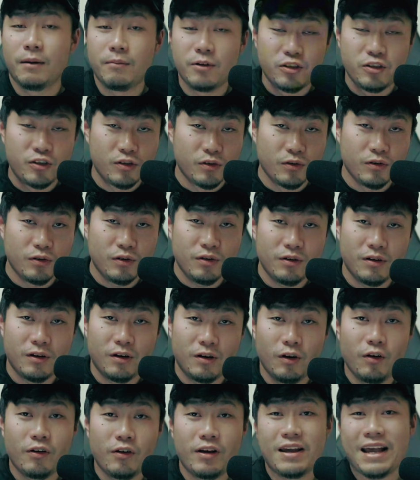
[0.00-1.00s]
Number two,
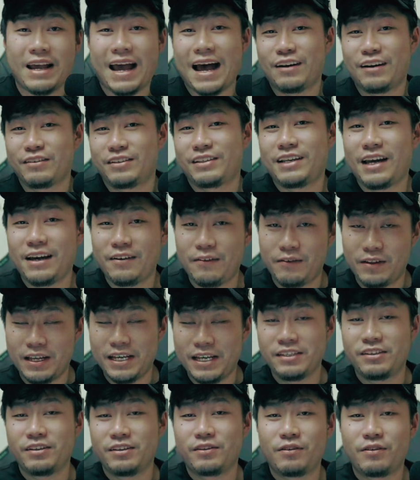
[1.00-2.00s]
looking outside of the
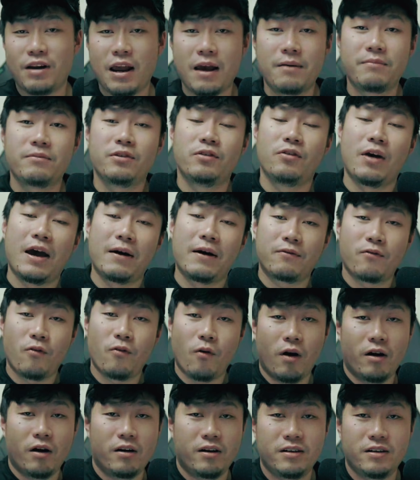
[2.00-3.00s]
Instagram, you have
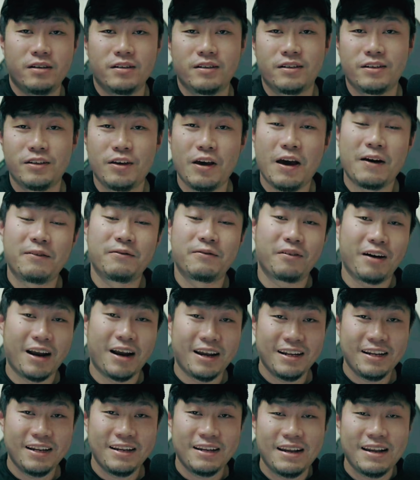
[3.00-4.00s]
Quora, you have
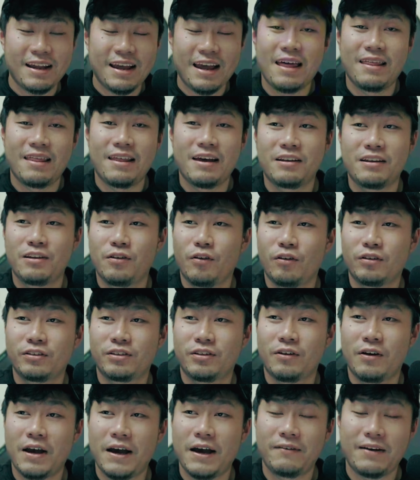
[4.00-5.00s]
Reddit, and then you
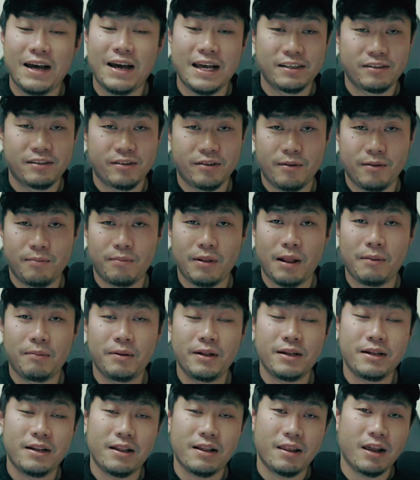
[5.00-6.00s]
also have Answer the
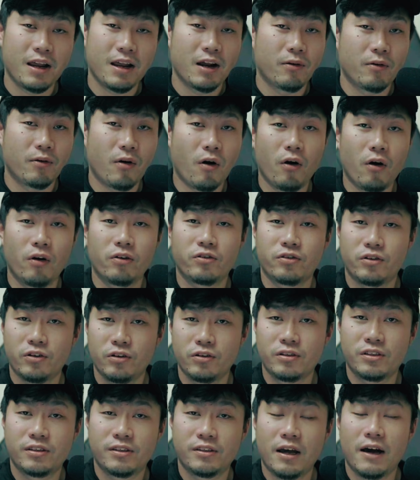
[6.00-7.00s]
Public. They are all
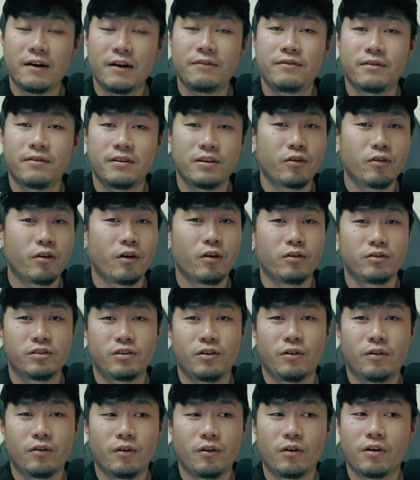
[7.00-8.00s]
good stuff. You can
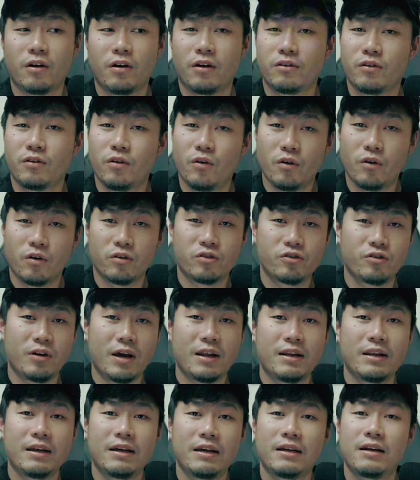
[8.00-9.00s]
also look on Google
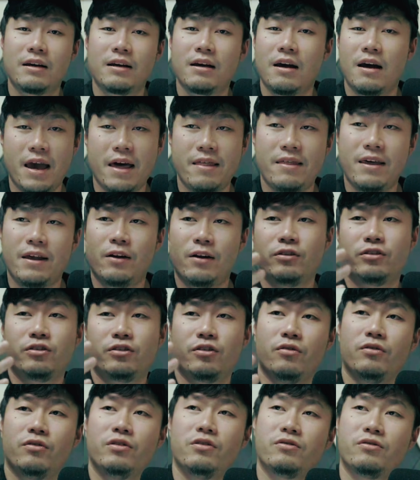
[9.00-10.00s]
Trending, and then
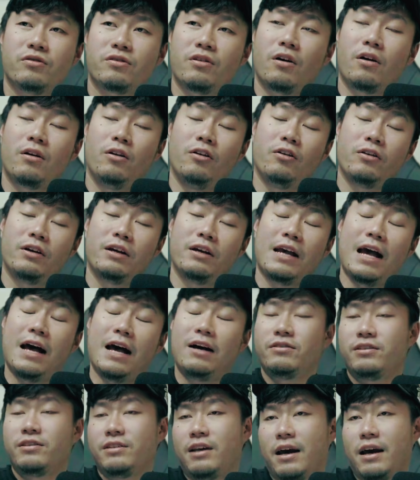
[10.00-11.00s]
also you start looking
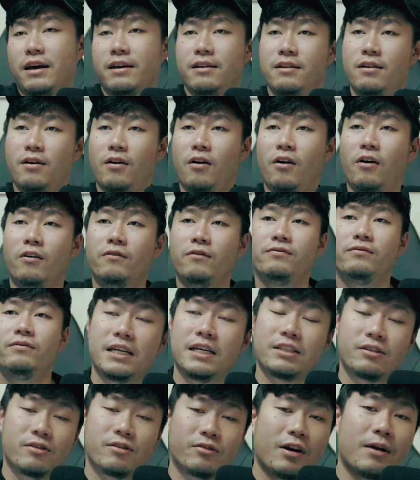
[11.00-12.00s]
outside of
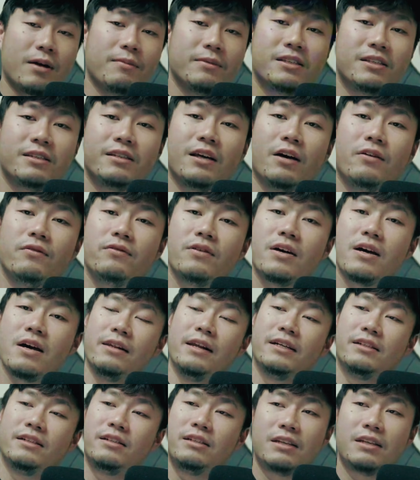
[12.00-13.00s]
Instagram itself.
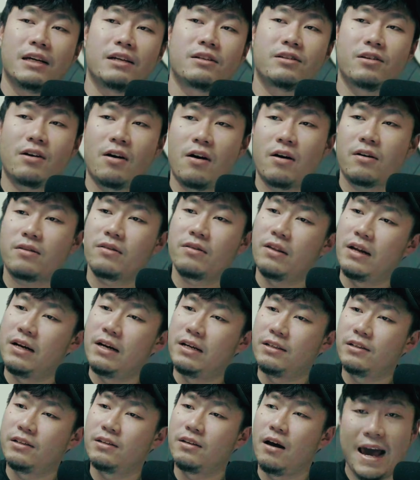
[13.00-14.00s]
There's TikTok,
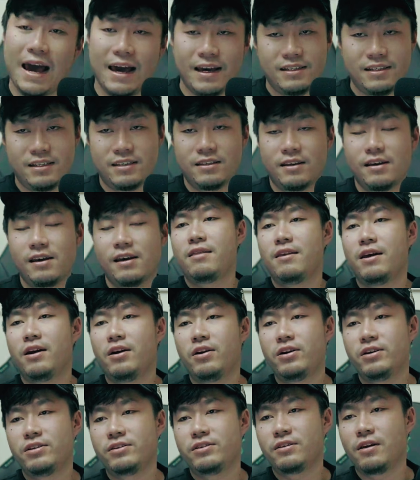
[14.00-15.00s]
there's X,
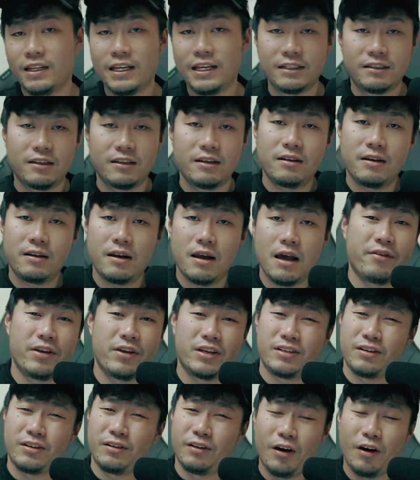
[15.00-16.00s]
there is LinkedIn.
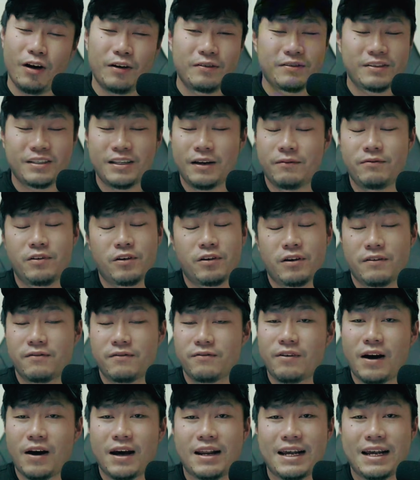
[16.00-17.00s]
There's a lot of stuff you can
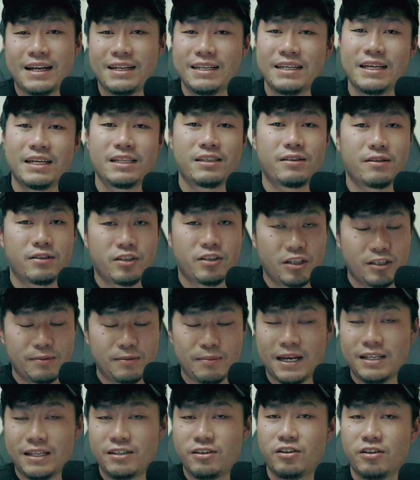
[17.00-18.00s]
find ideas just
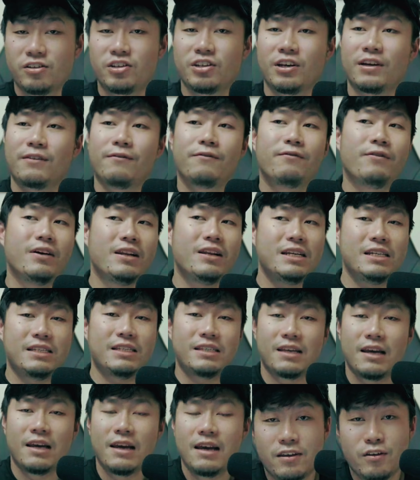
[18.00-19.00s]
by searching
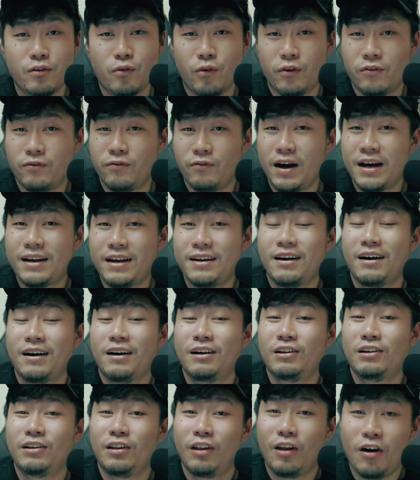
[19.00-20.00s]
fitness. You will find
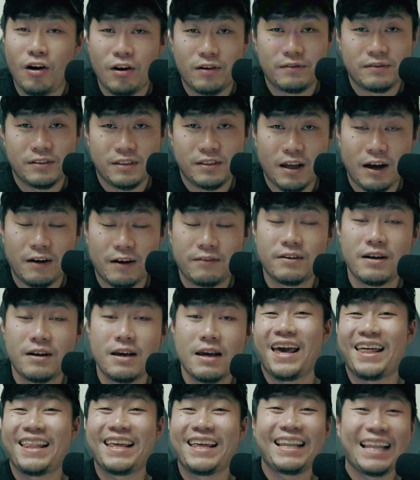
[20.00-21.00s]
a lot of stuff.
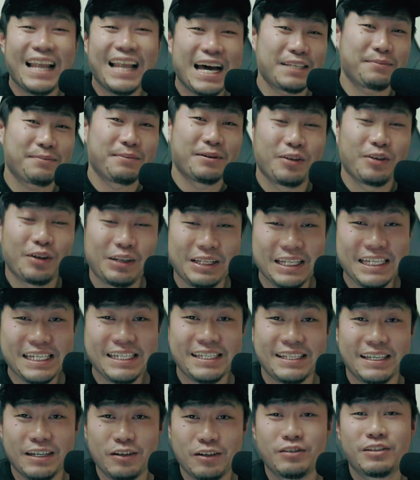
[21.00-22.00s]
And then last but not
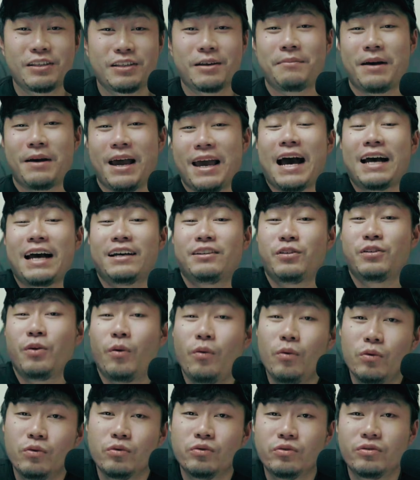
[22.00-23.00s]
least, use some AI
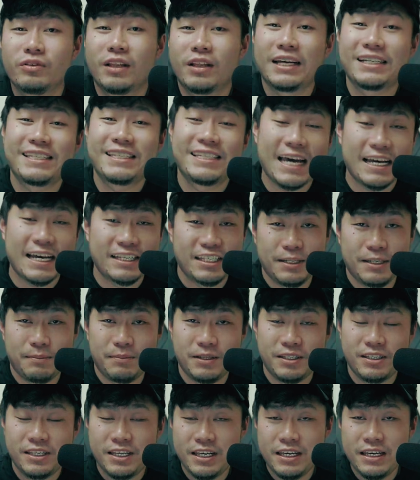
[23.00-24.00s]
tools like
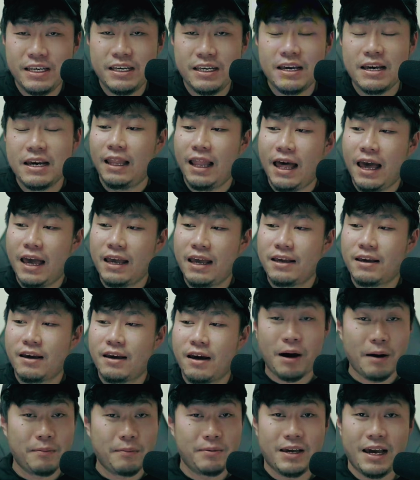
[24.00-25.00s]
ChatGPT ChatGPT, like
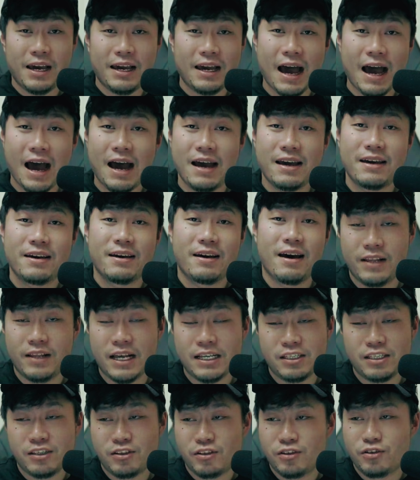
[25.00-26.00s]
Poppy AI.
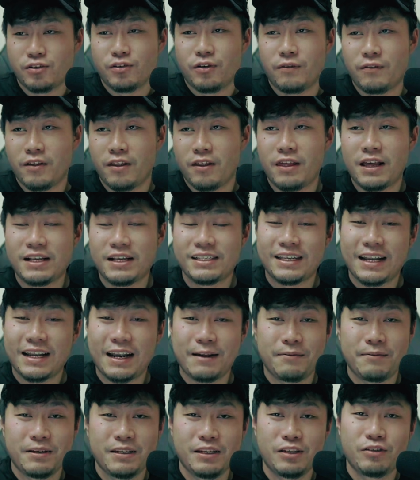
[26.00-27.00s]
That's two of the things that
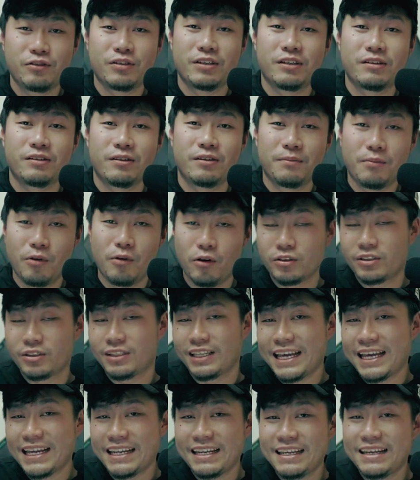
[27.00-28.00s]
I've been using the most
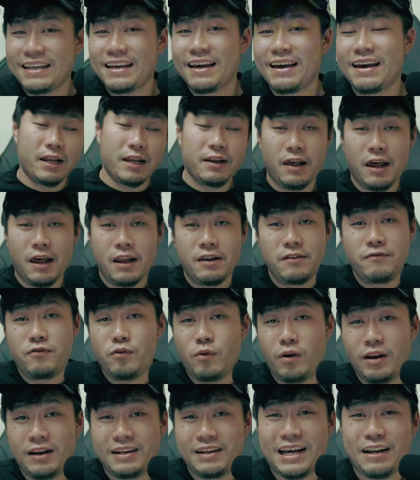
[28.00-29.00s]
lately. And if
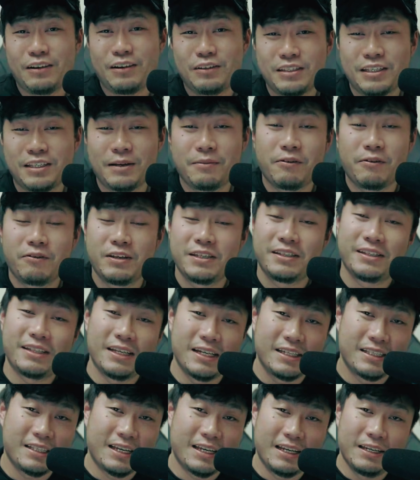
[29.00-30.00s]
you want to download some of these
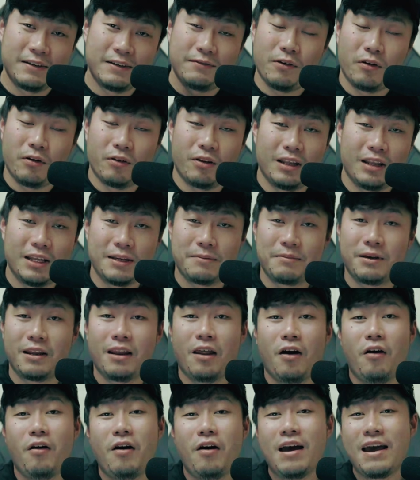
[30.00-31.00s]
things, I leave all the link
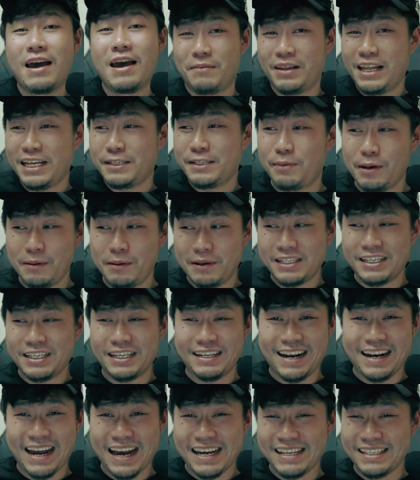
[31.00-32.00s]
below. But that's pretty much
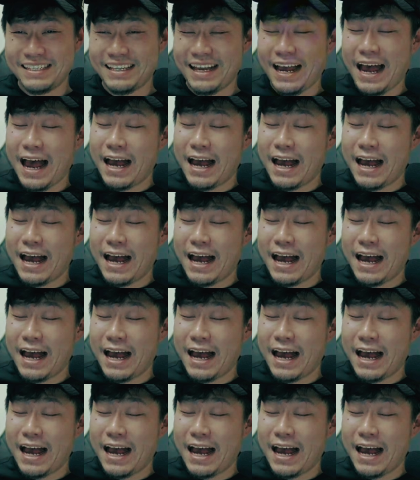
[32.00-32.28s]
it, guys.